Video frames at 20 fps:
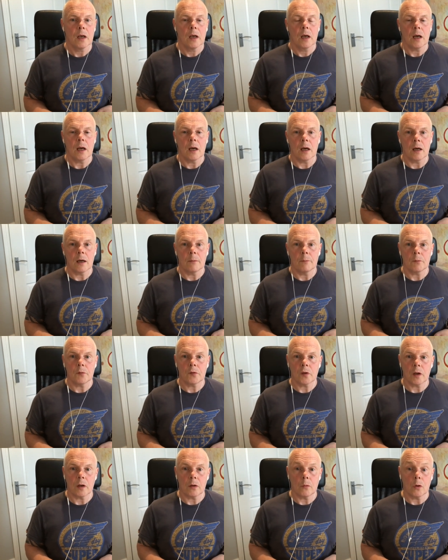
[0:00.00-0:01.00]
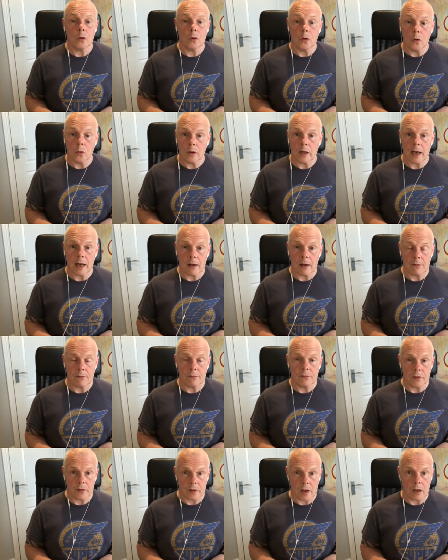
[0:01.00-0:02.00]
Um, so look out
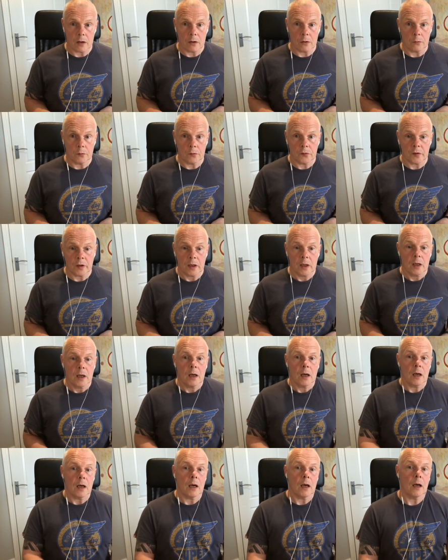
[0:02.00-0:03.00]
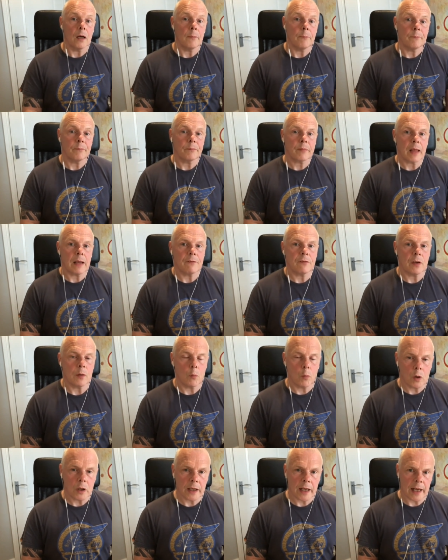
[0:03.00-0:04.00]
for those. Um, if you
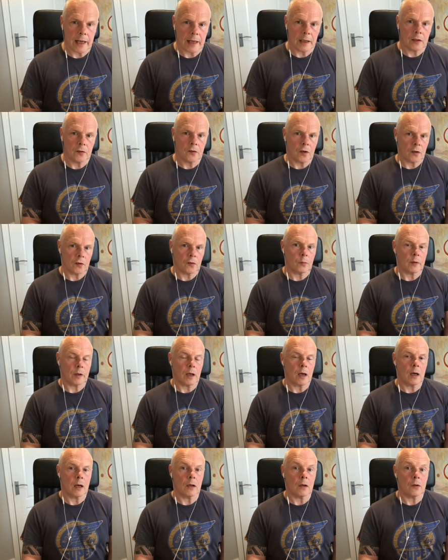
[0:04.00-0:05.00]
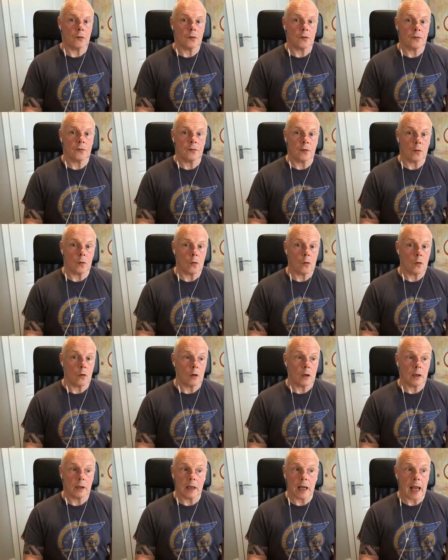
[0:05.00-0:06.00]
want to get in touch with Carlos
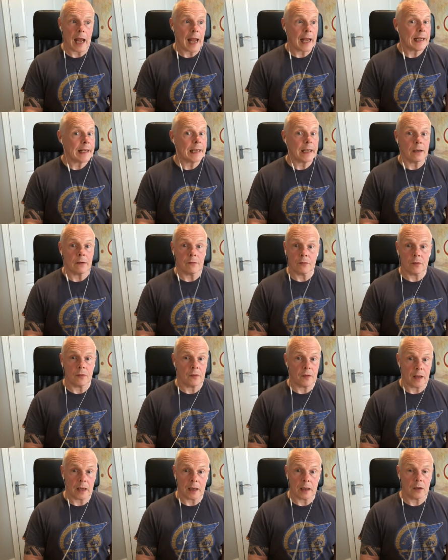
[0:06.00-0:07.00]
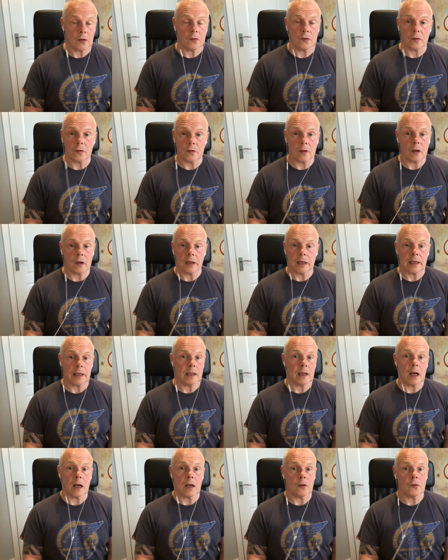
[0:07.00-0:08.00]
for any of the things that he
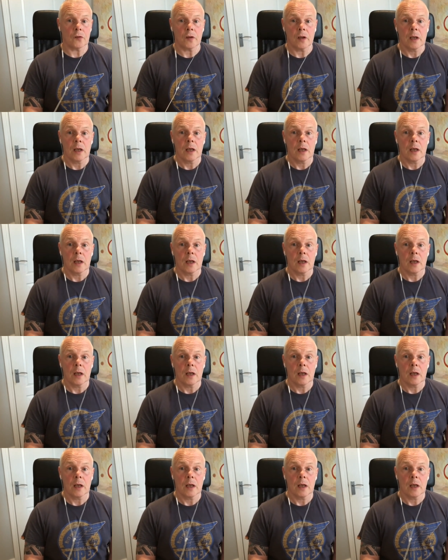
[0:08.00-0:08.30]
does,